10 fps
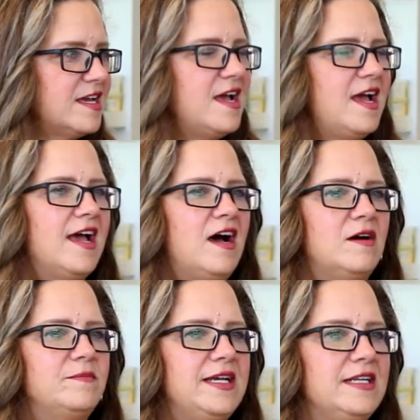mm-hmm.
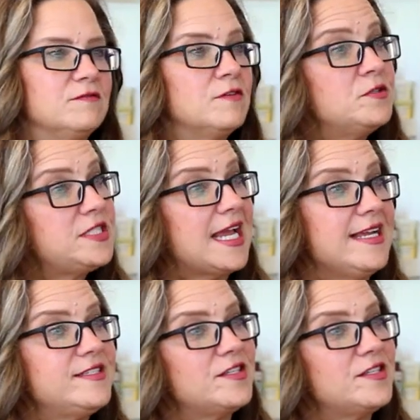um, and it rotates.